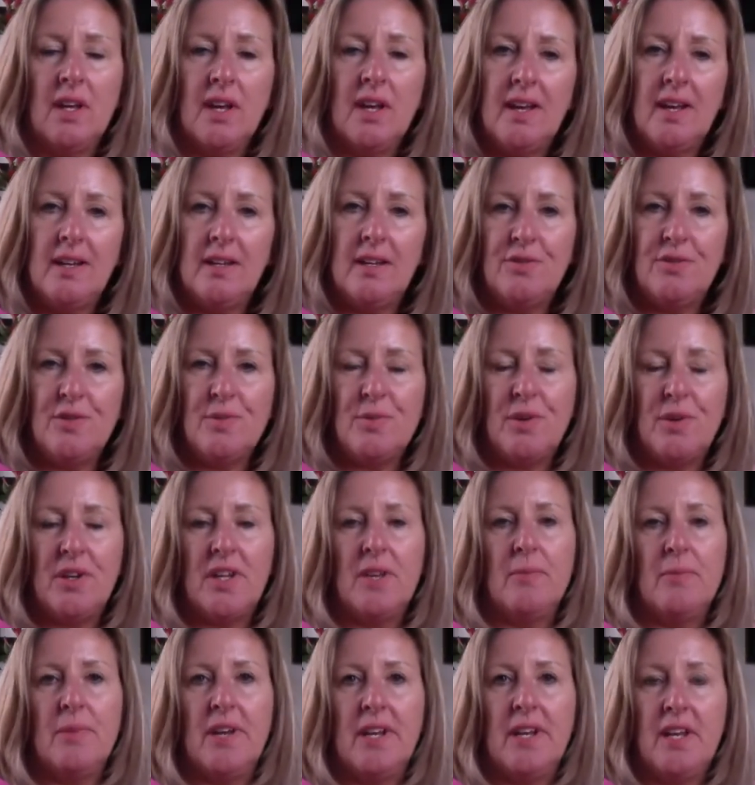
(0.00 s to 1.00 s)
Hi
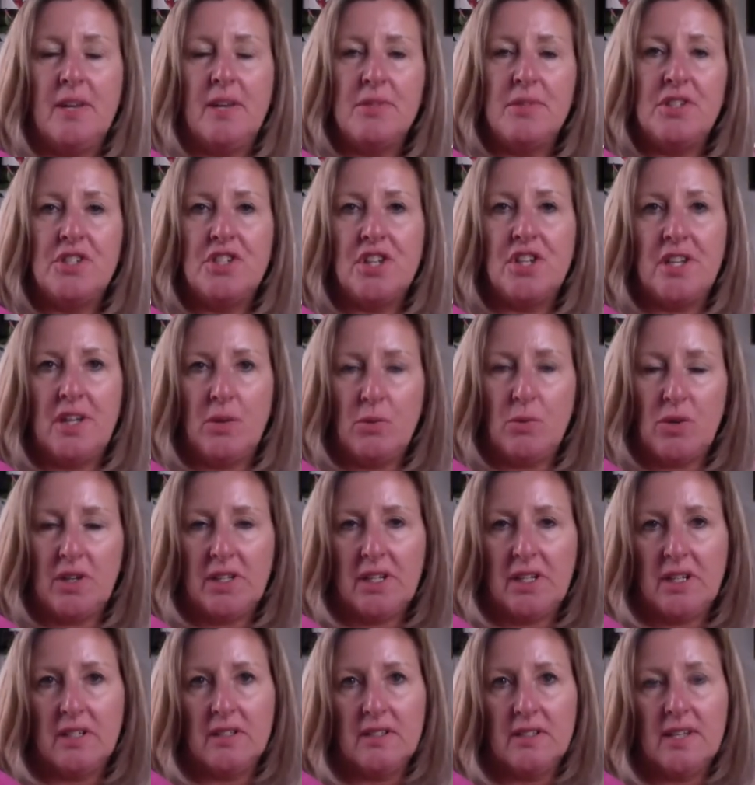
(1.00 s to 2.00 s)
everybody, my name is Jenny
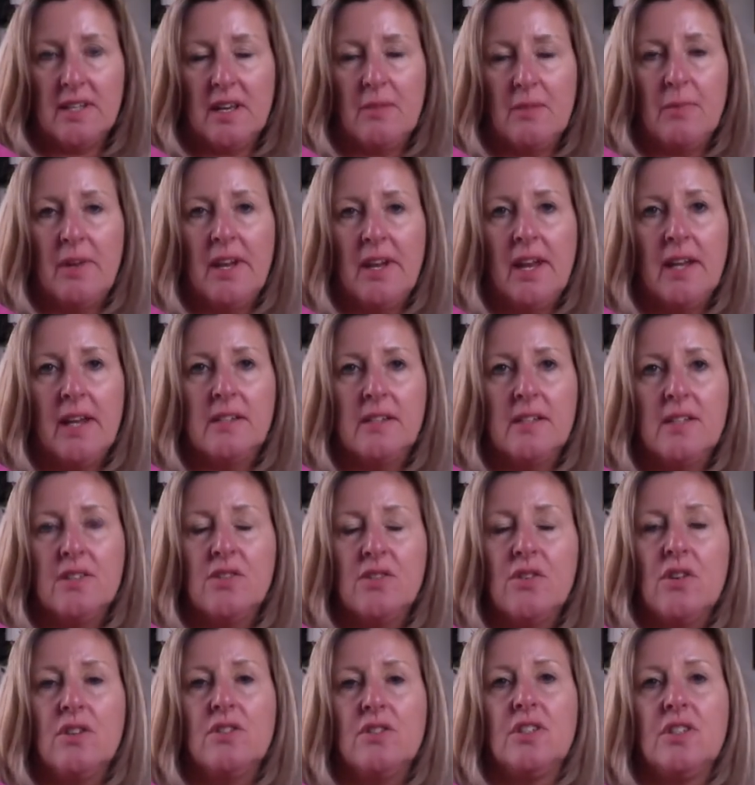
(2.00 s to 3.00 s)
Watkins. I'm an Access
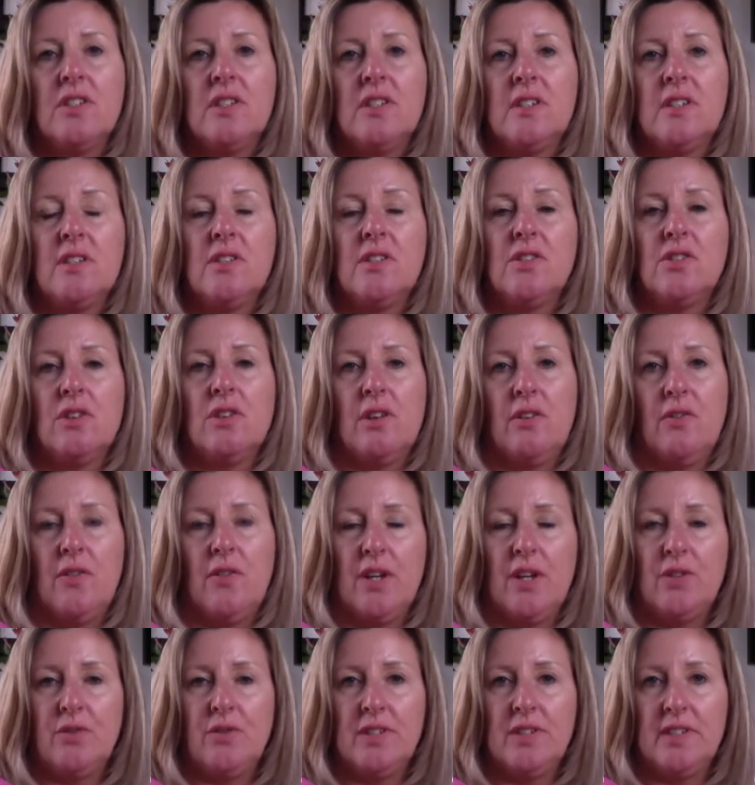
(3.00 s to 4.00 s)
Consciousness
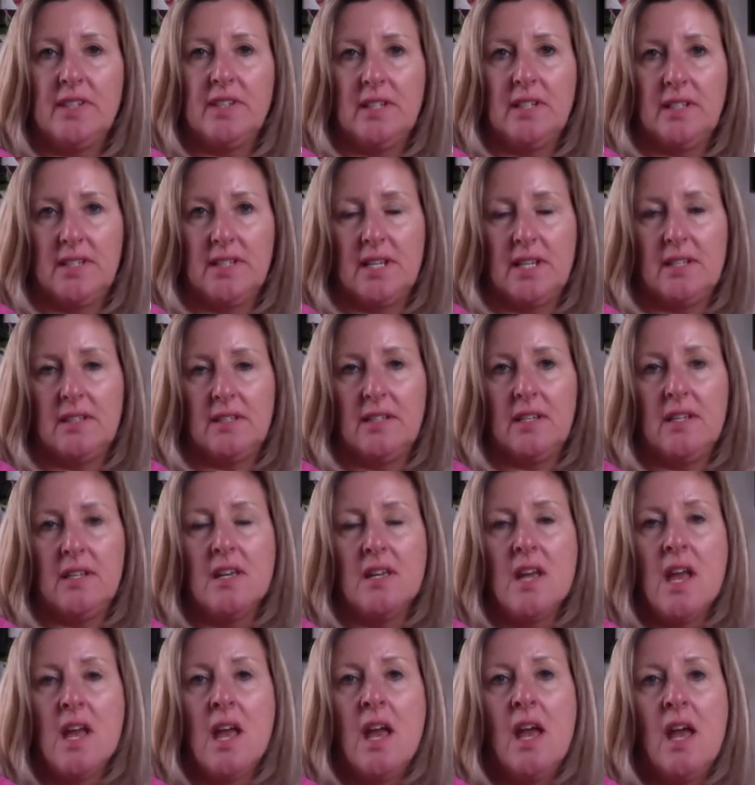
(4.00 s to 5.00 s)
Certified Facilitator
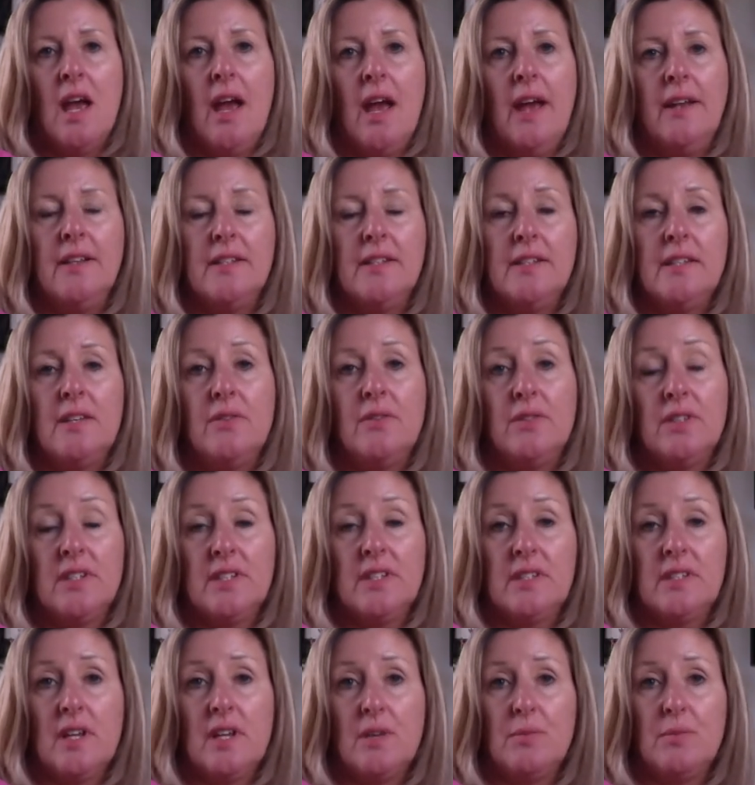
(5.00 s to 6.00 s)
and a 7
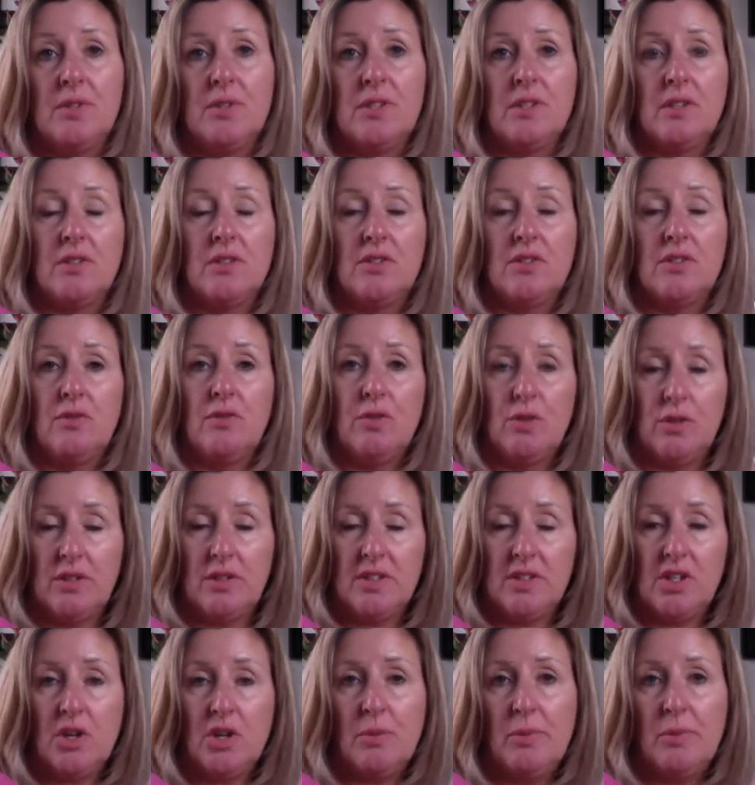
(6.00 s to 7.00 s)
Steps to
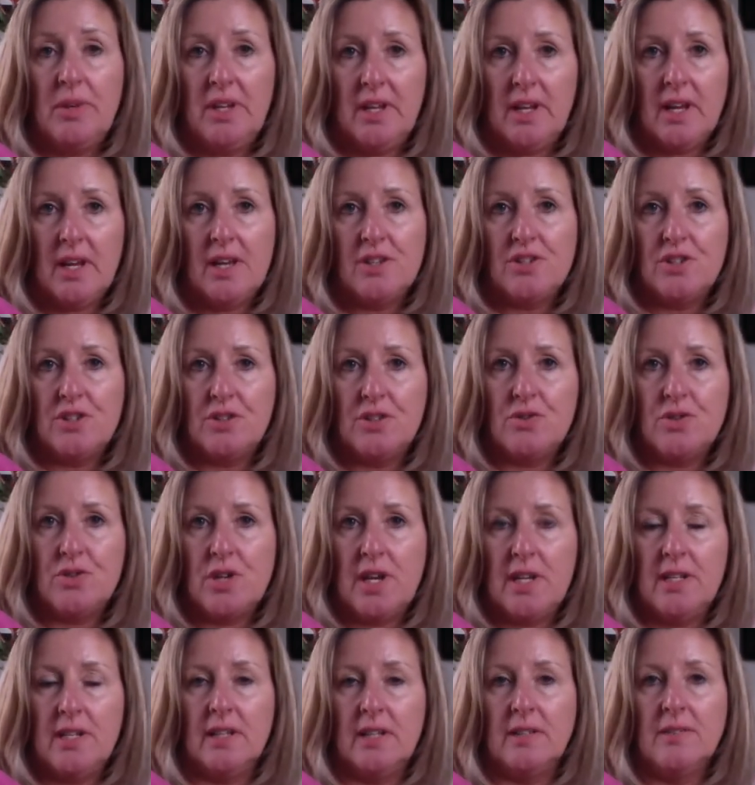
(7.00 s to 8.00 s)
Flawless Communication
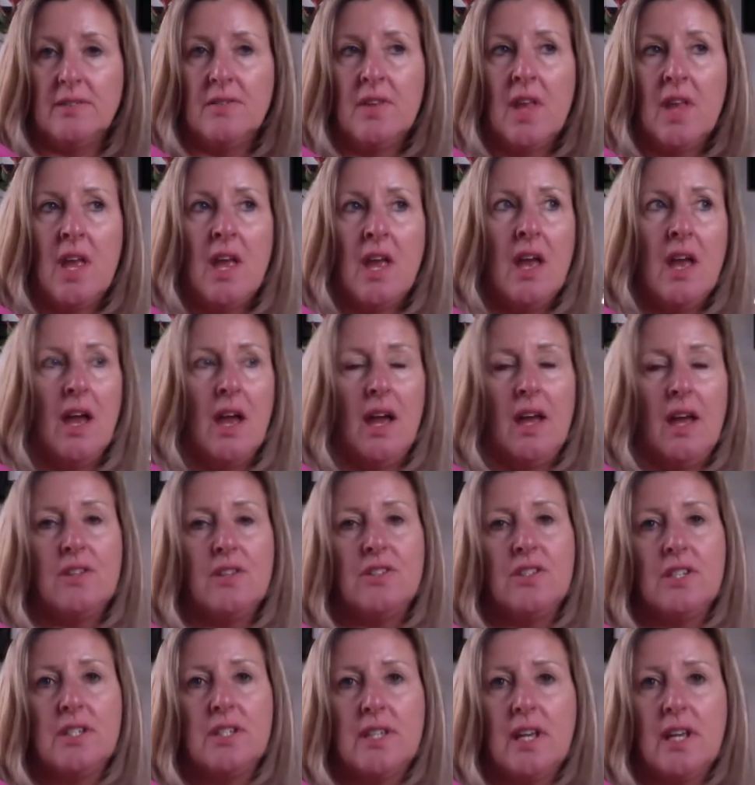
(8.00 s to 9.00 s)
trainer. And
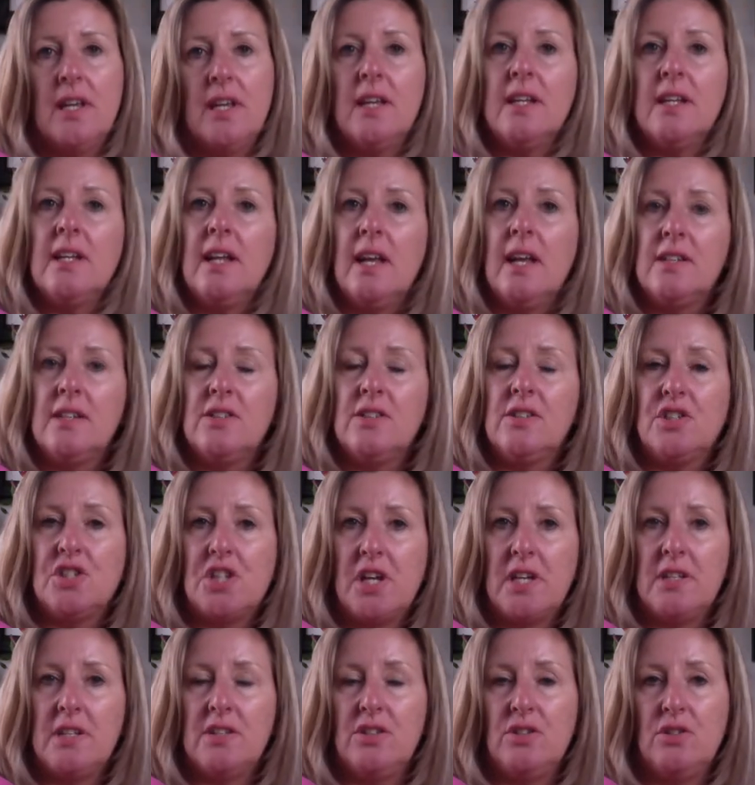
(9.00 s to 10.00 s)
today I'd like to
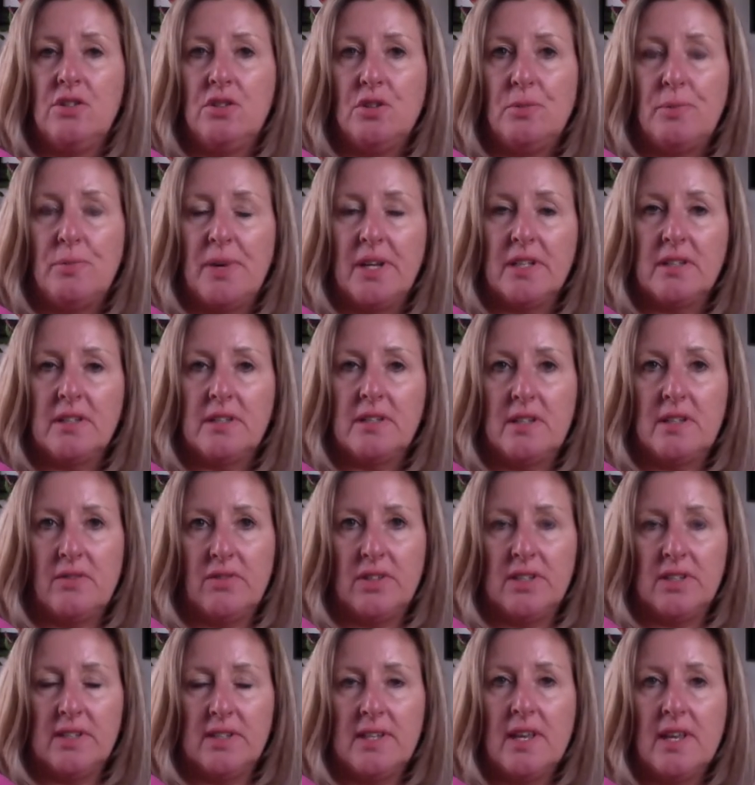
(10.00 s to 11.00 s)
chat to you about
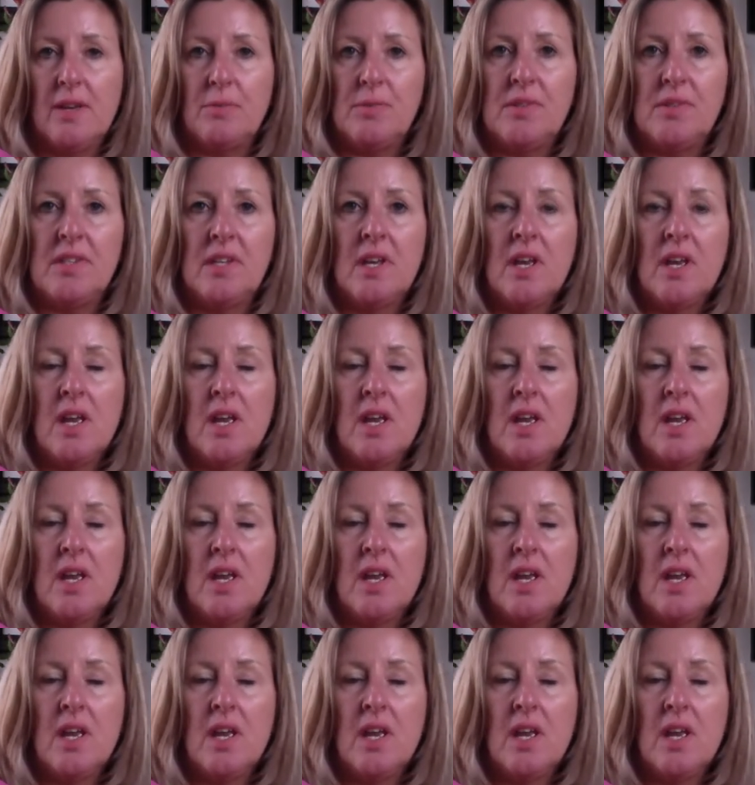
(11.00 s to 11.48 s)
7 Steps.